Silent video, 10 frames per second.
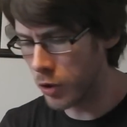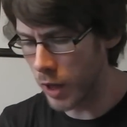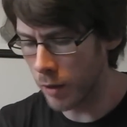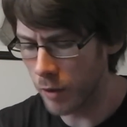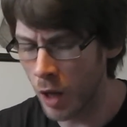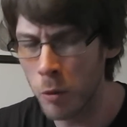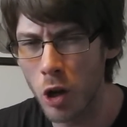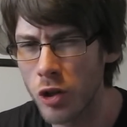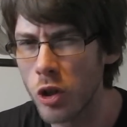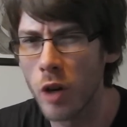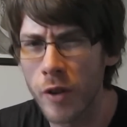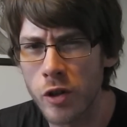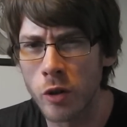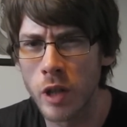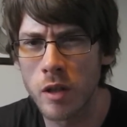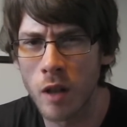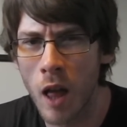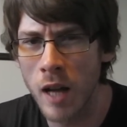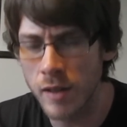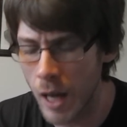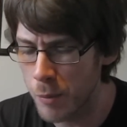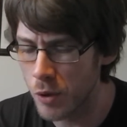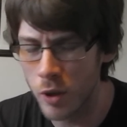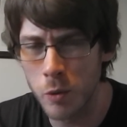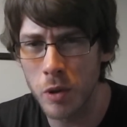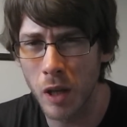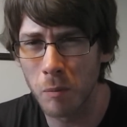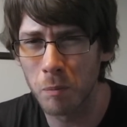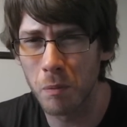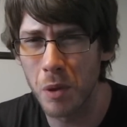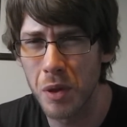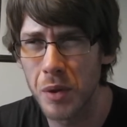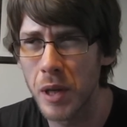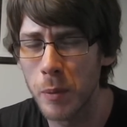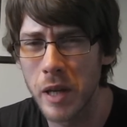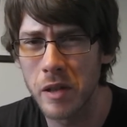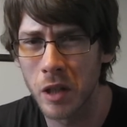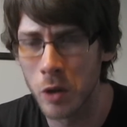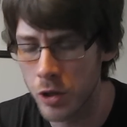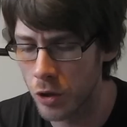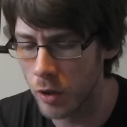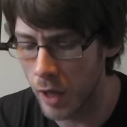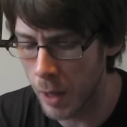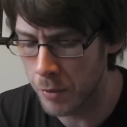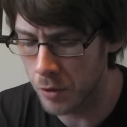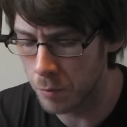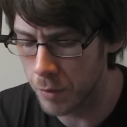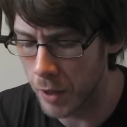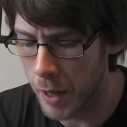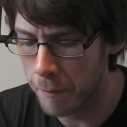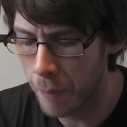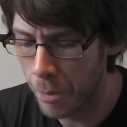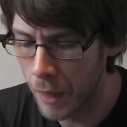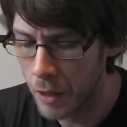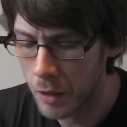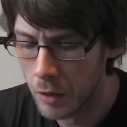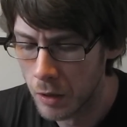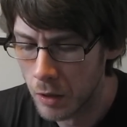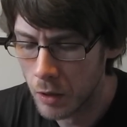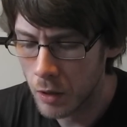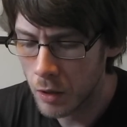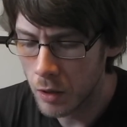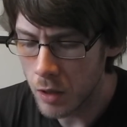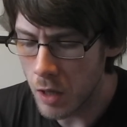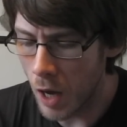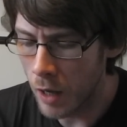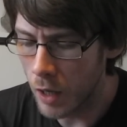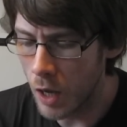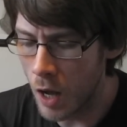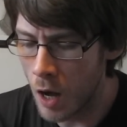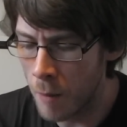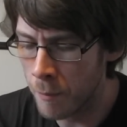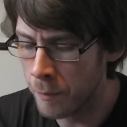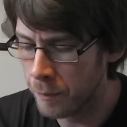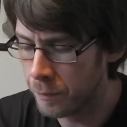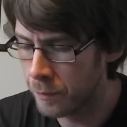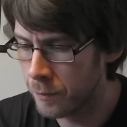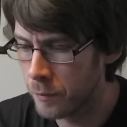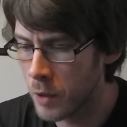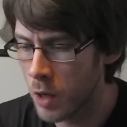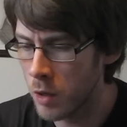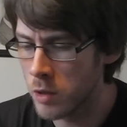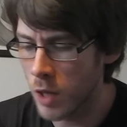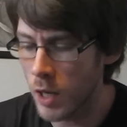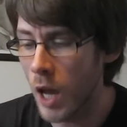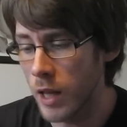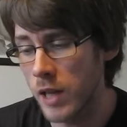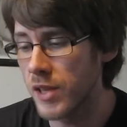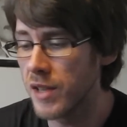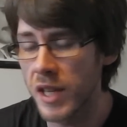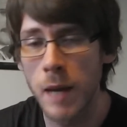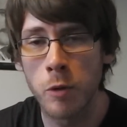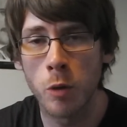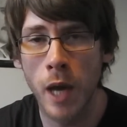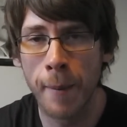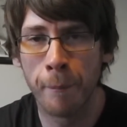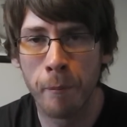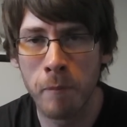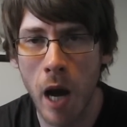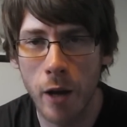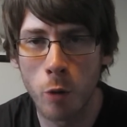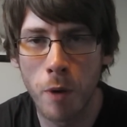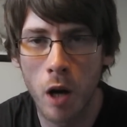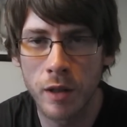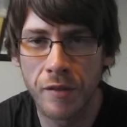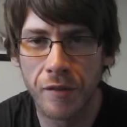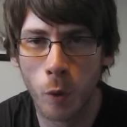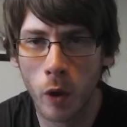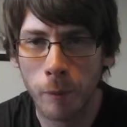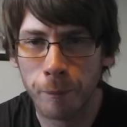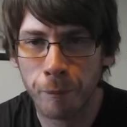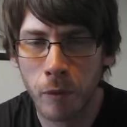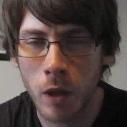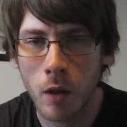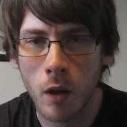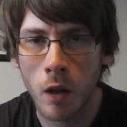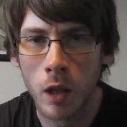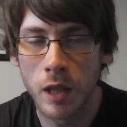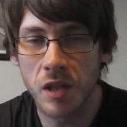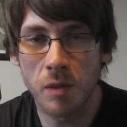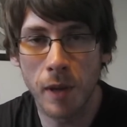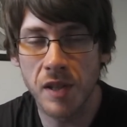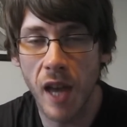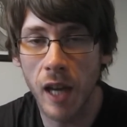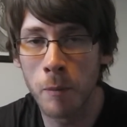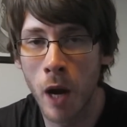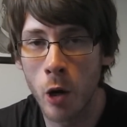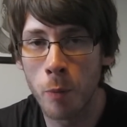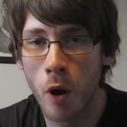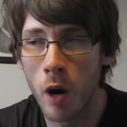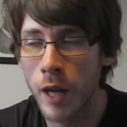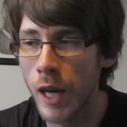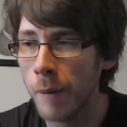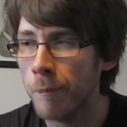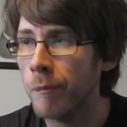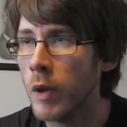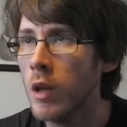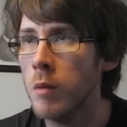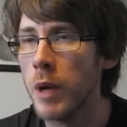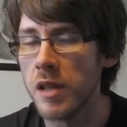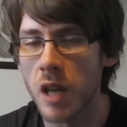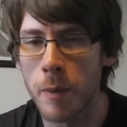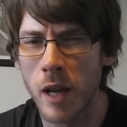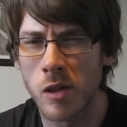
you. And I'm not sure if I showed this in the last episode. It was like three weeks ago I shot that episode, but um, yeah. Um, so like I say, it's a GameCube game, Mario Party 4. And this is my second Mario Party game. Basically, a bit of